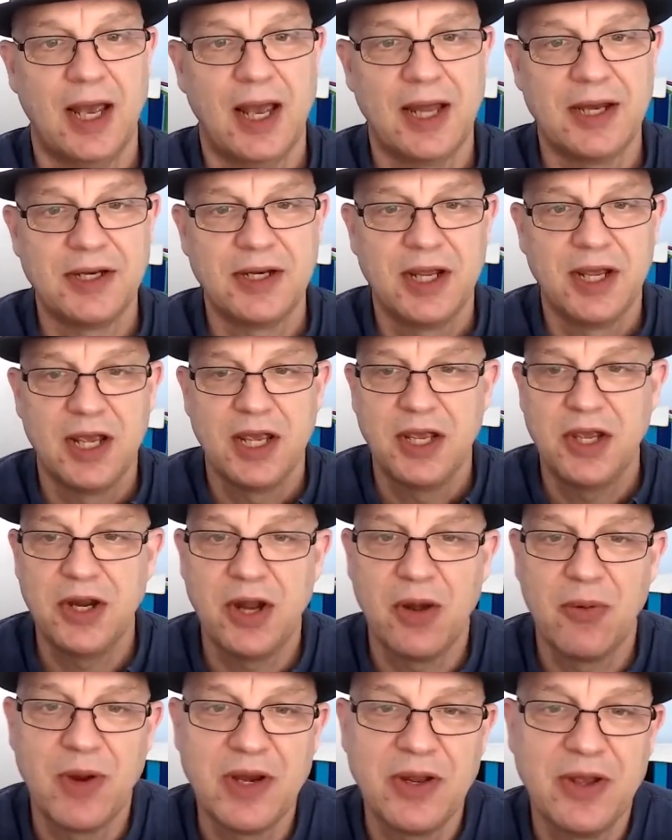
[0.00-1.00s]
And
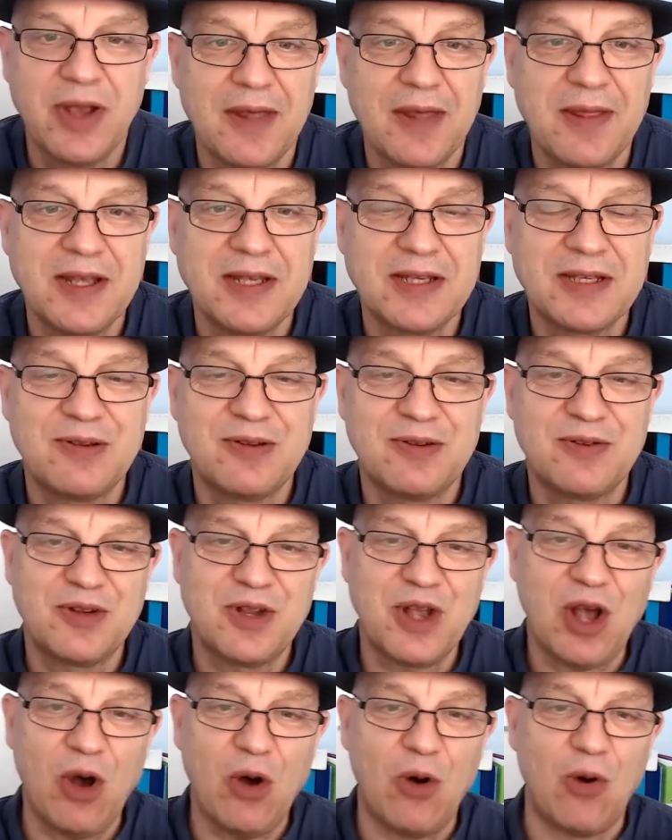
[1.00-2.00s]
when you
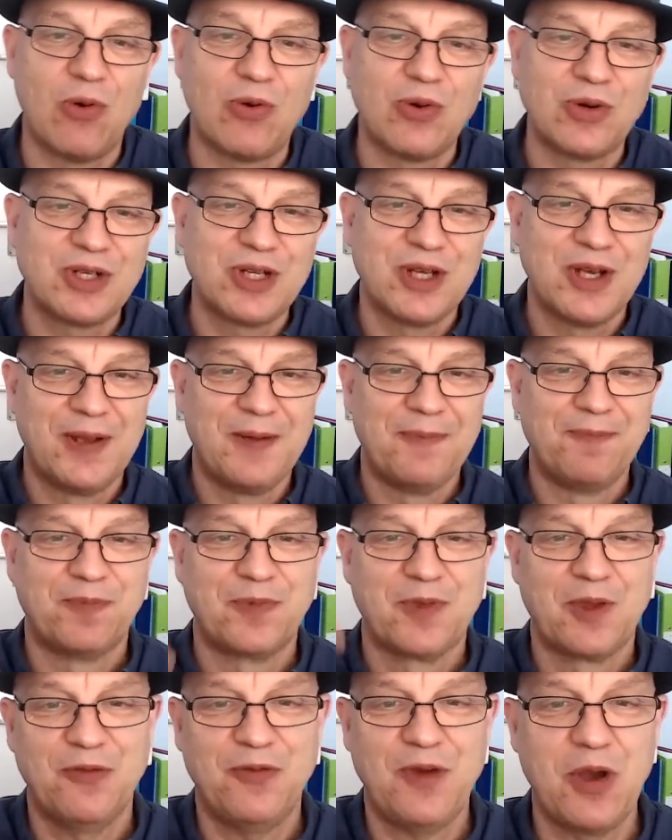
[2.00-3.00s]
these cold
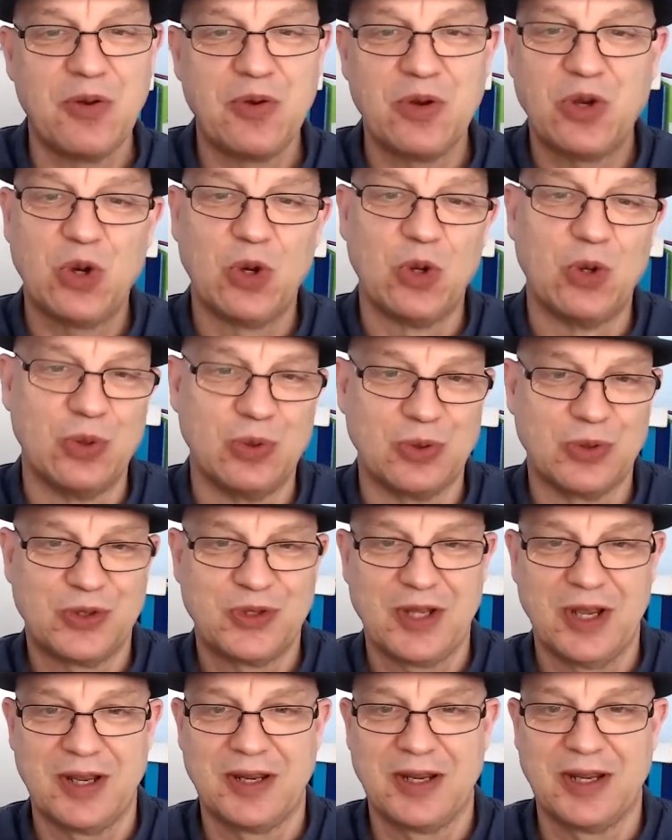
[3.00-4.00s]
phone
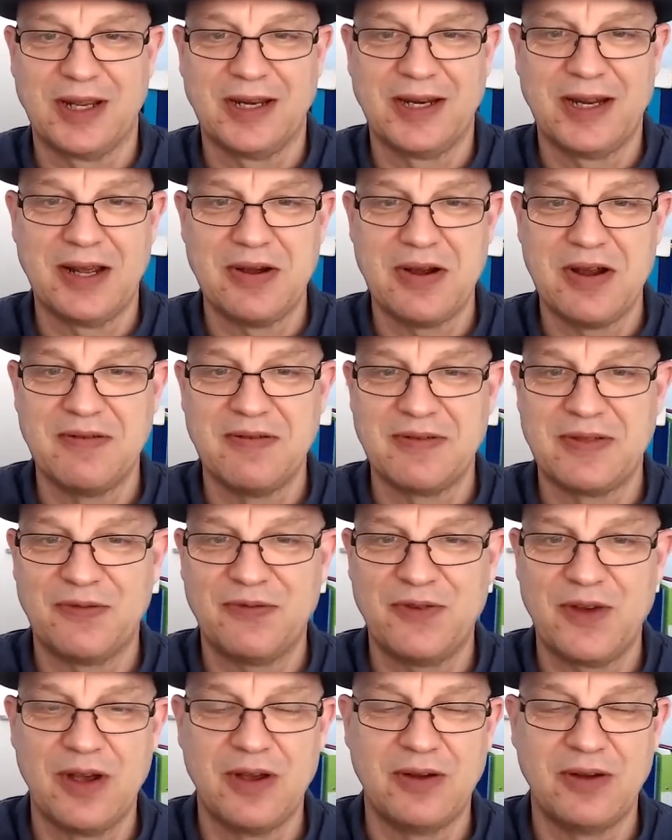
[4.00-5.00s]
calls, don't you, over the
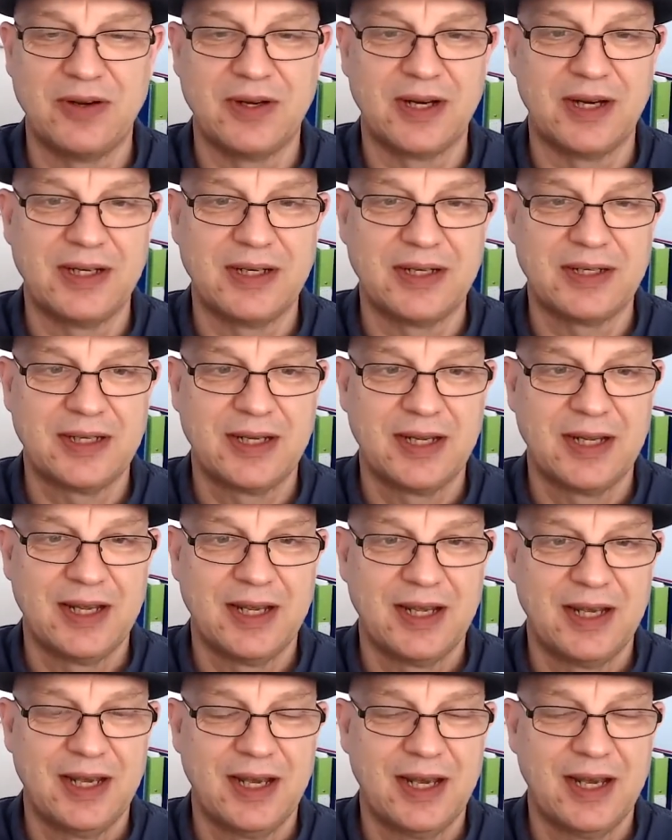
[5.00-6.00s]
phone, and
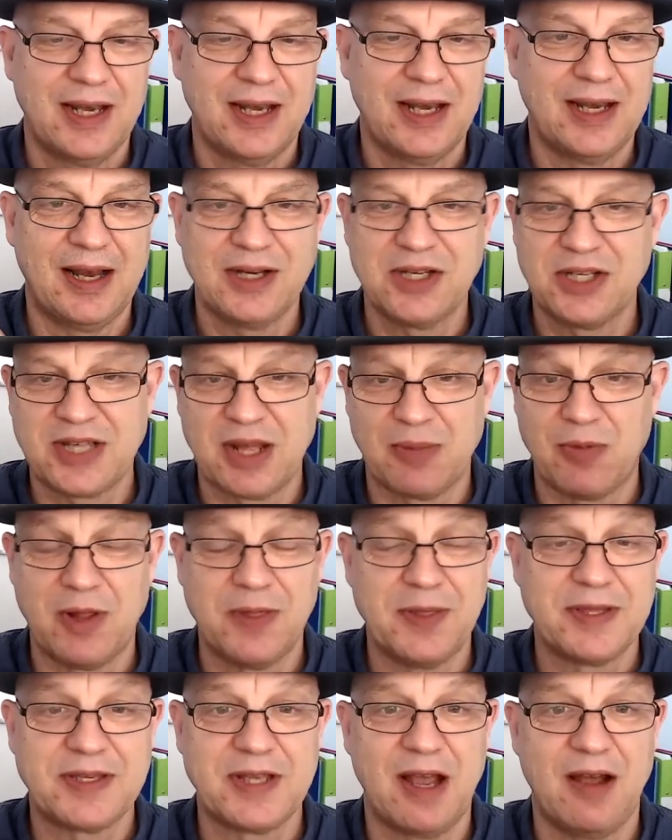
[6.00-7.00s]
I just had
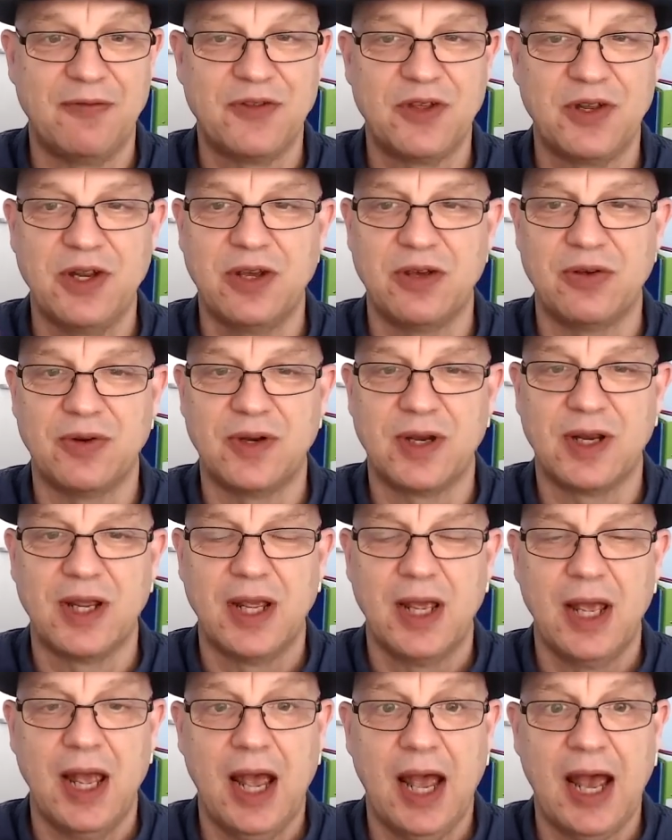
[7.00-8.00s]
one this
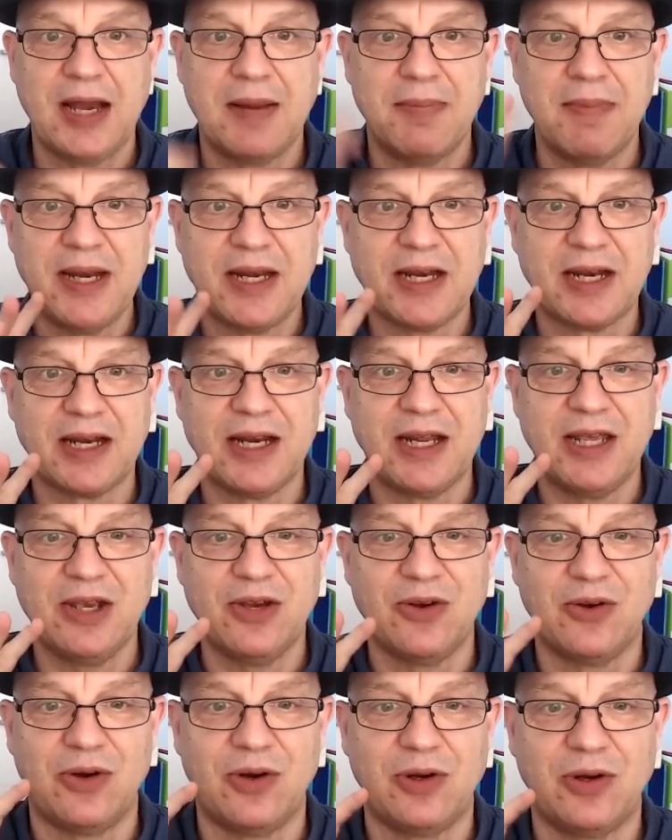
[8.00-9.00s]
afternoon, and immediately
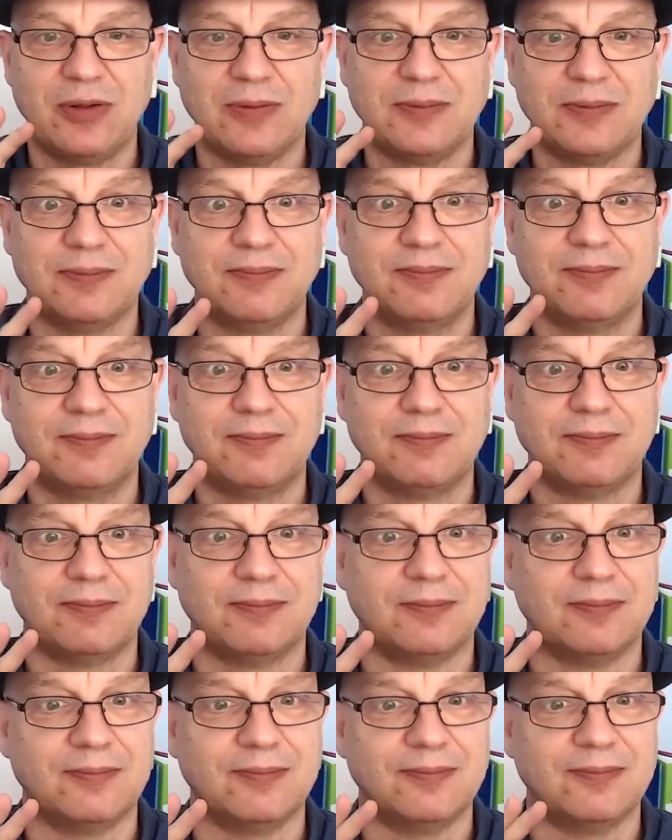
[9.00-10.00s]
you're
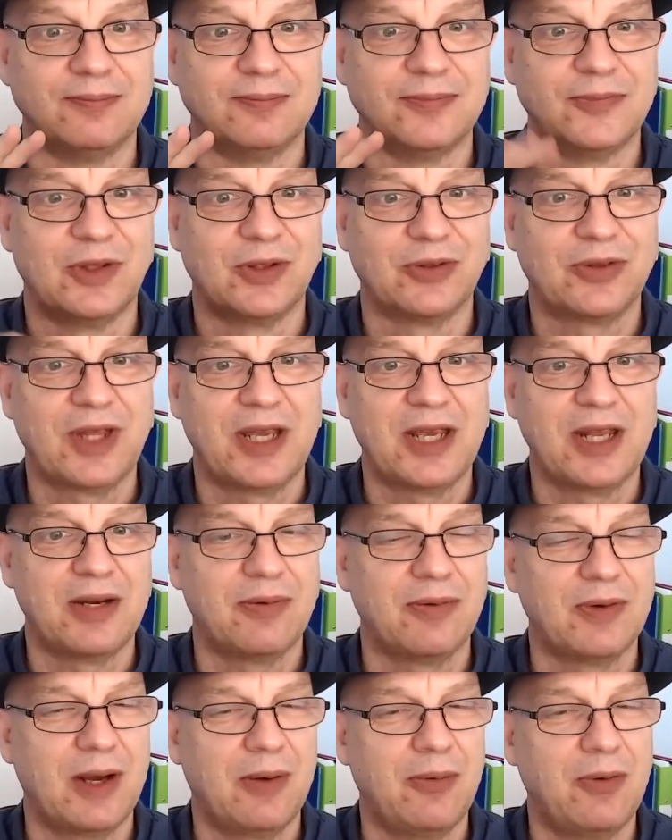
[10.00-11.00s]

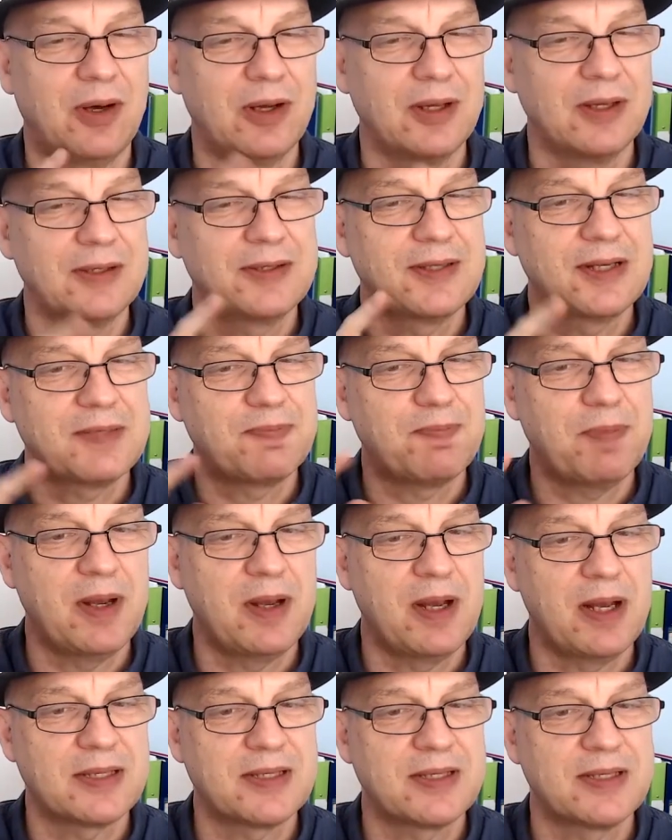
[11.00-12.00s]
thinking, well, what is this
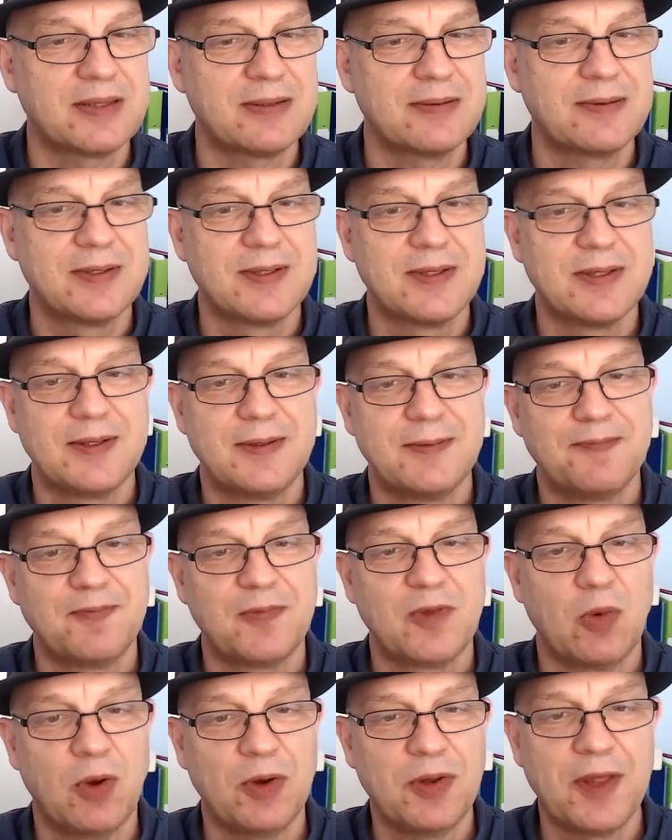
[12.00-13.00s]
person,
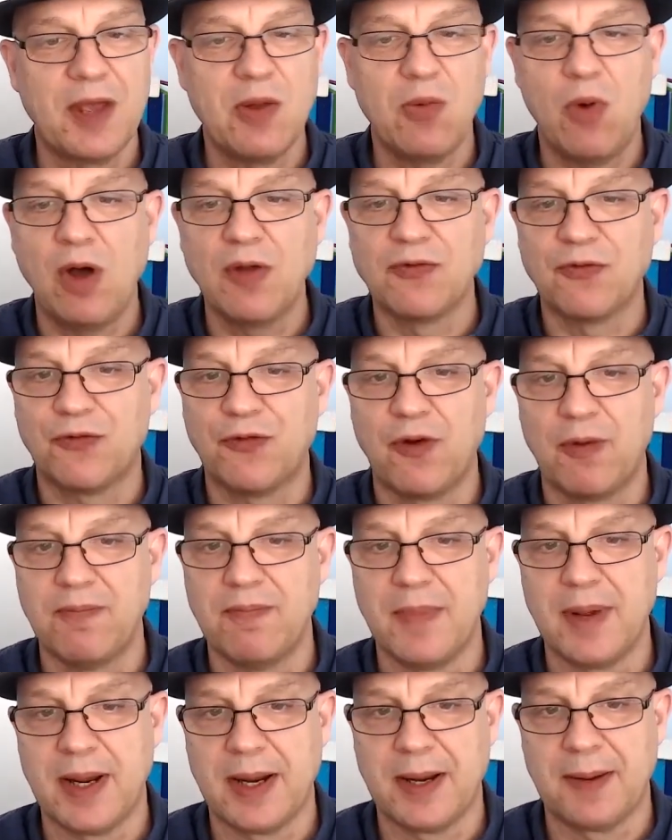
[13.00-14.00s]
what do they want
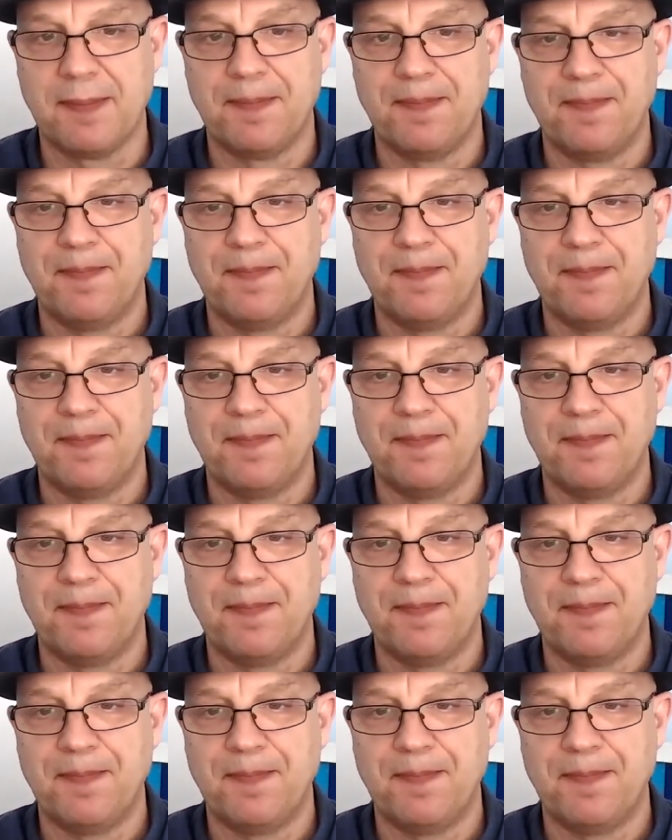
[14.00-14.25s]
from me?